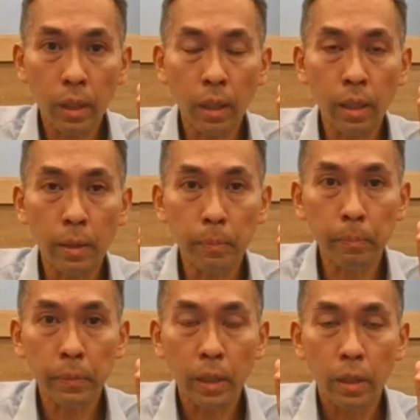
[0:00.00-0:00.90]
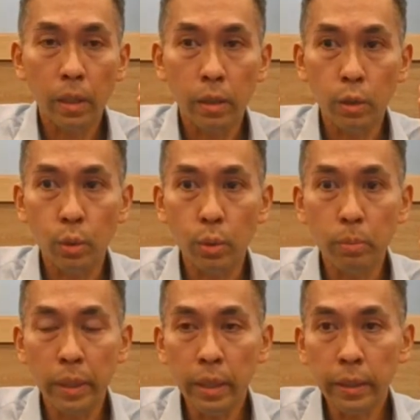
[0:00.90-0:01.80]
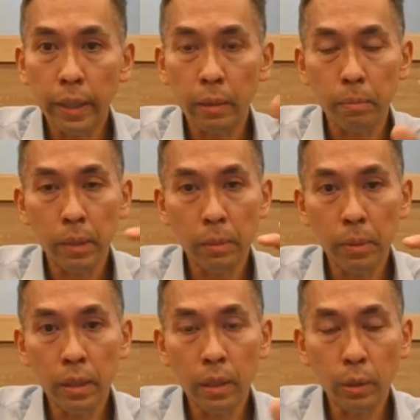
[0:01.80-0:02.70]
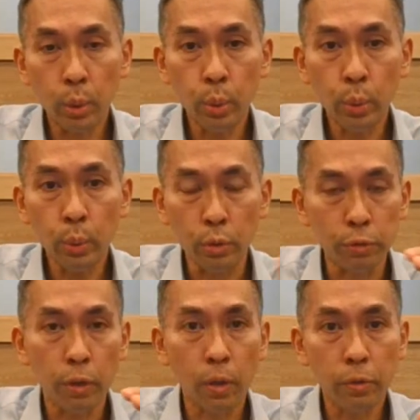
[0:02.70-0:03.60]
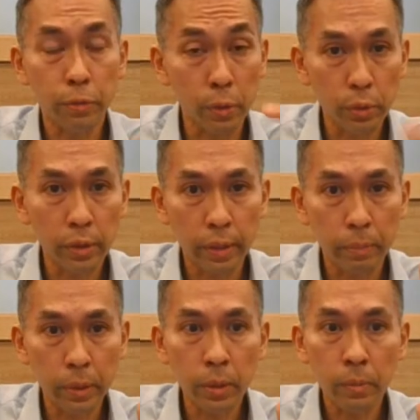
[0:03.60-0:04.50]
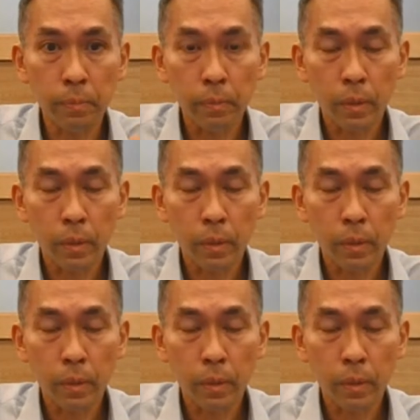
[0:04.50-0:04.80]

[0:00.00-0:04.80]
Um, you may get maybe two to four frozen embryo,